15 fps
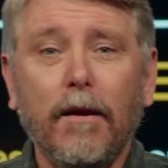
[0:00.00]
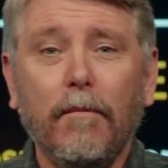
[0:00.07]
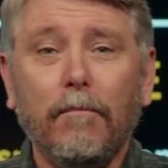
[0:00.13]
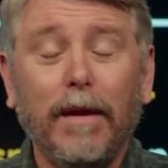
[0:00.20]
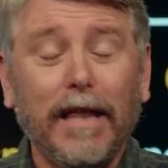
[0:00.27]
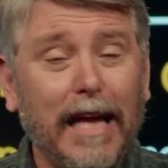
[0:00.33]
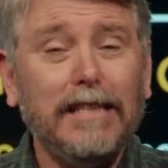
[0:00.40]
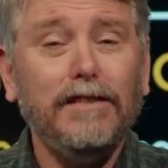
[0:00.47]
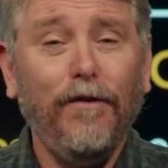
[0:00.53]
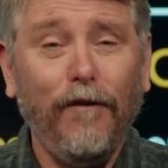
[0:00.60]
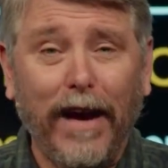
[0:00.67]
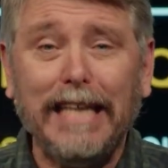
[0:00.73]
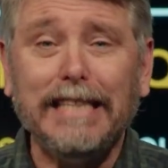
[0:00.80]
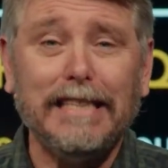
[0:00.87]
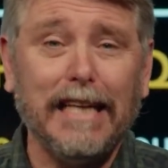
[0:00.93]
But let's
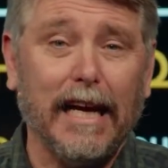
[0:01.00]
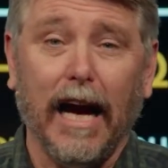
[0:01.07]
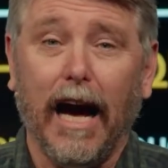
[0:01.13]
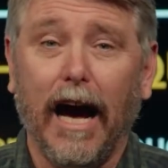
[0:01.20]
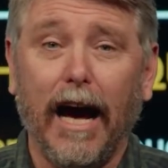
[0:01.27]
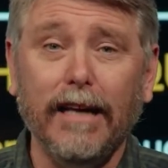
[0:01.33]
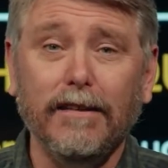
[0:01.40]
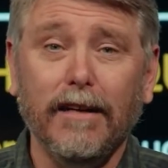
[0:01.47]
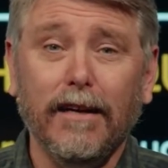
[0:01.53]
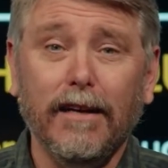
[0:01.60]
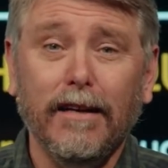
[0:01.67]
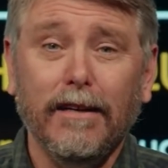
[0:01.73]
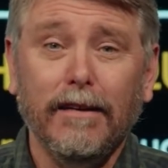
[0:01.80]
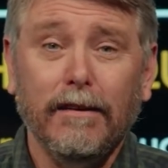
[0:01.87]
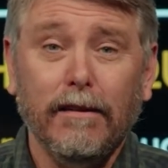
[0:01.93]
face it, God.
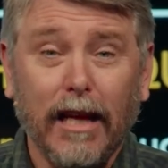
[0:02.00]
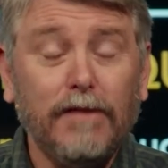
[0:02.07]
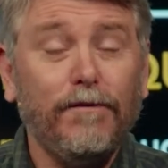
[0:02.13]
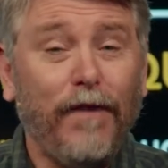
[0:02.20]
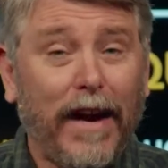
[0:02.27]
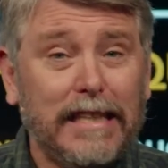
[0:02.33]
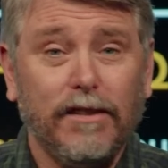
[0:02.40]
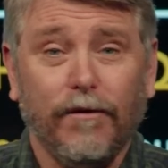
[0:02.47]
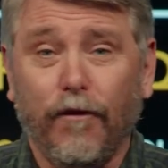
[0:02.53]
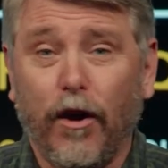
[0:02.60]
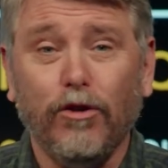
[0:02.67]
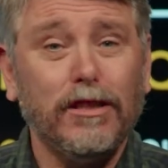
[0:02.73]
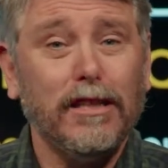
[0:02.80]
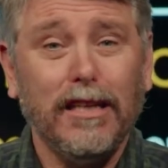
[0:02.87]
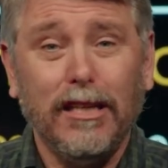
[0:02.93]
Let's face it,
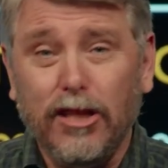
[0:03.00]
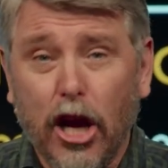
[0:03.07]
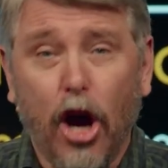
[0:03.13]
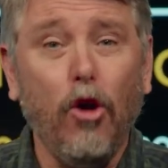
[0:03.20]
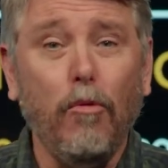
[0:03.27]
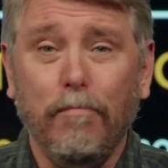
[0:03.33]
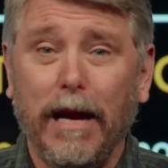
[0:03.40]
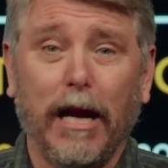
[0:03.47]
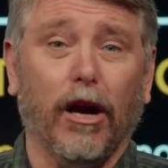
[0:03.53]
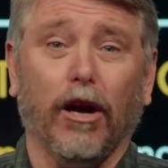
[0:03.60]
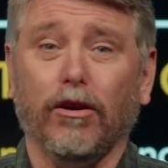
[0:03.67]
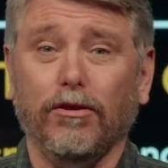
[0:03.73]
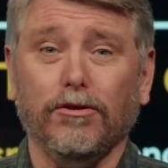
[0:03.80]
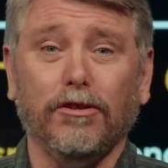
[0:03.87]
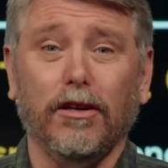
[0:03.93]
folks. No
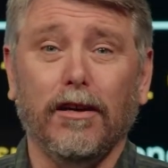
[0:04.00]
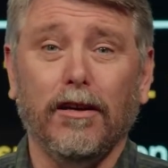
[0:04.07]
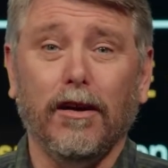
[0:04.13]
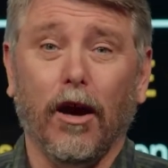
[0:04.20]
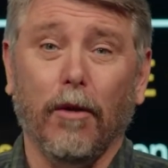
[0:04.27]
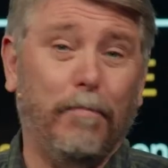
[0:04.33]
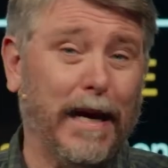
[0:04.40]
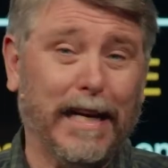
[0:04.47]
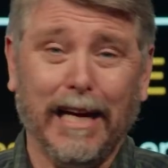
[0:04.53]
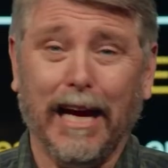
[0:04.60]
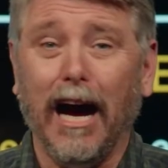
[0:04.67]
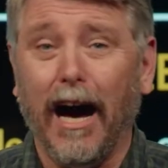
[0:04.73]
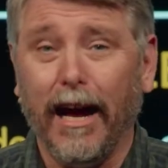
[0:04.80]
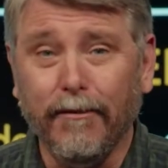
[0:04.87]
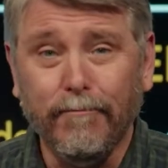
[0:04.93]
miracles are big to
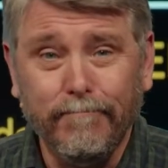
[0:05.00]
God.